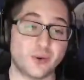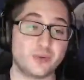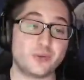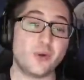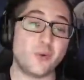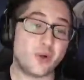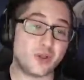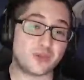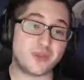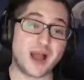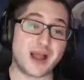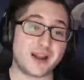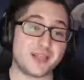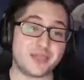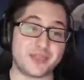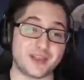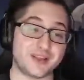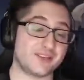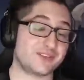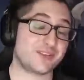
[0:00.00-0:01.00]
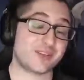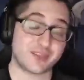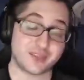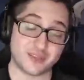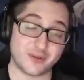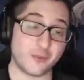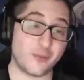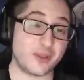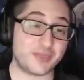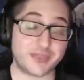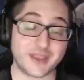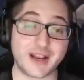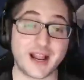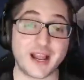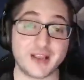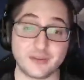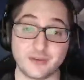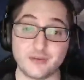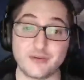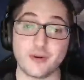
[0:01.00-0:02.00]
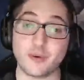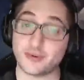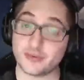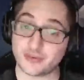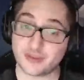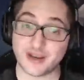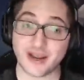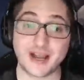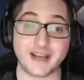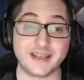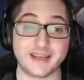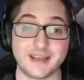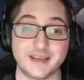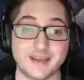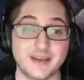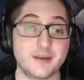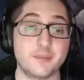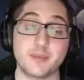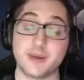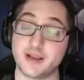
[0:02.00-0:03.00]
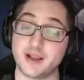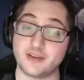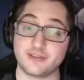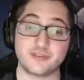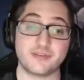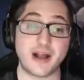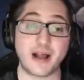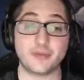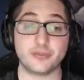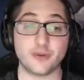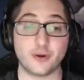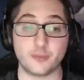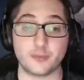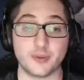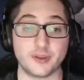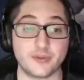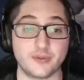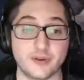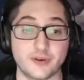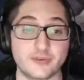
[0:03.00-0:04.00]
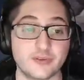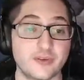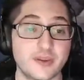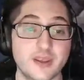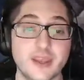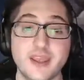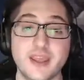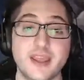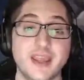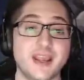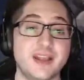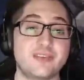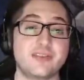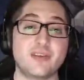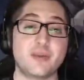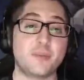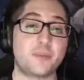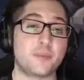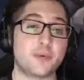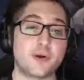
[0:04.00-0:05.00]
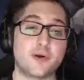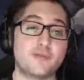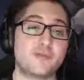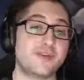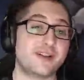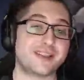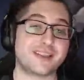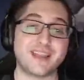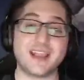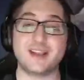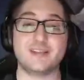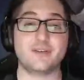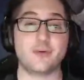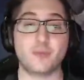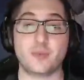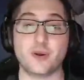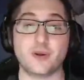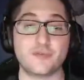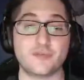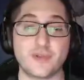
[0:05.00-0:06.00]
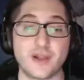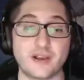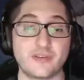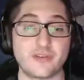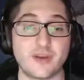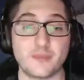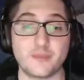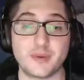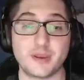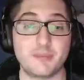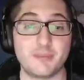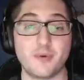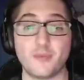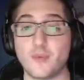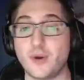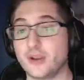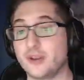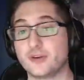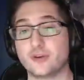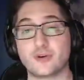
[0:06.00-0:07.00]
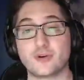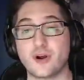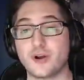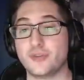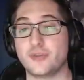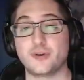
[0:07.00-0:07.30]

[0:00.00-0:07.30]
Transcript: know a lot of things, the one thing I do know is that I need it because of how dope it looks. It's the perfect thing to weird flex on people while you're on the